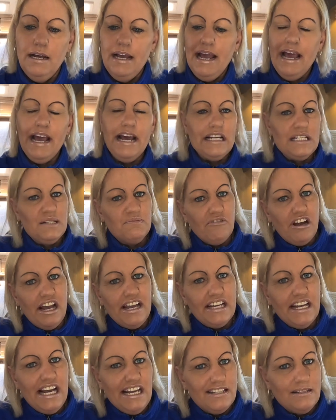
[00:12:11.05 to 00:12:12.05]
Hairspray
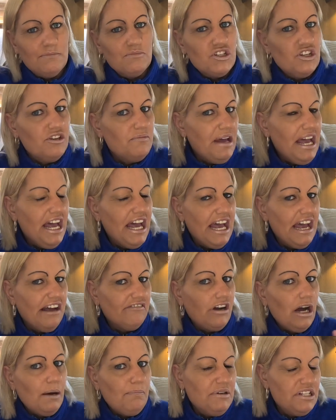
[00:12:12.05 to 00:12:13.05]
in case I'm doing my
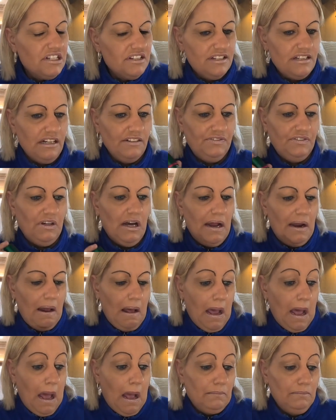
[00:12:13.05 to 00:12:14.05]
hair up and stuff like
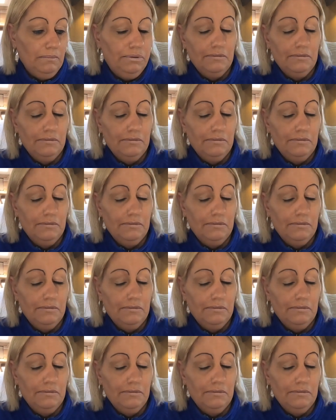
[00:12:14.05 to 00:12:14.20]
that.